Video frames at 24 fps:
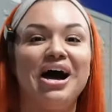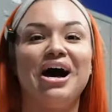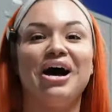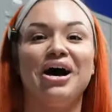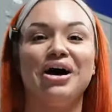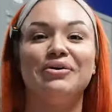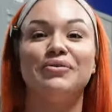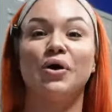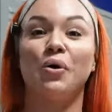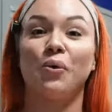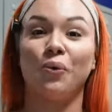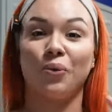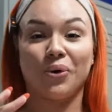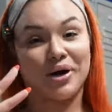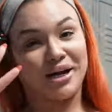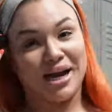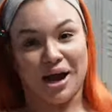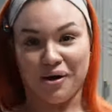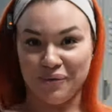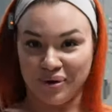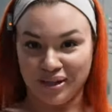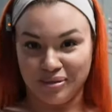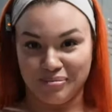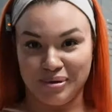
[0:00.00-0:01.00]
of
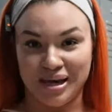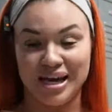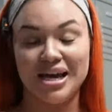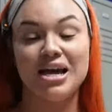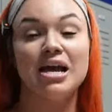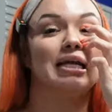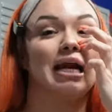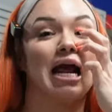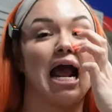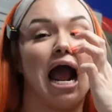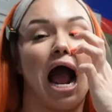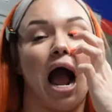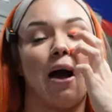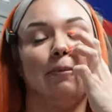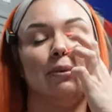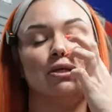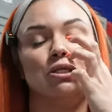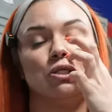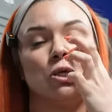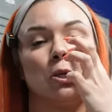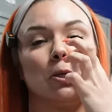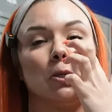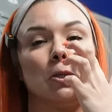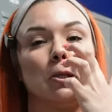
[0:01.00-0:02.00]
Workout With Me. Today, I'm going
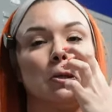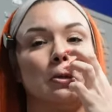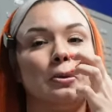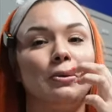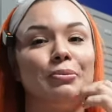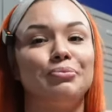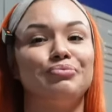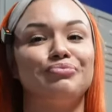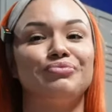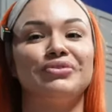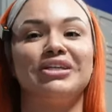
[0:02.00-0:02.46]
to show you